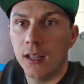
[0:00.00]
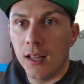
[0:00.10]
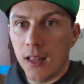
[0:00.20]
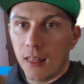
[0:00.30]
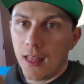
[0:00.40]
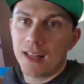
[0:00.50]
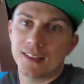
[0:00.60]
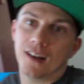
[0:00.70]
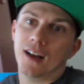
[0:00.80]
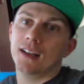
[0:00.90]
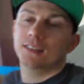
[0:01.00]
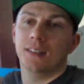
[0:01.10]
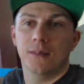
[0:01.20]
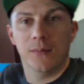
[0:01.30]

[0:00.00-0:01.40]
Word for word: Mm, That's awesome.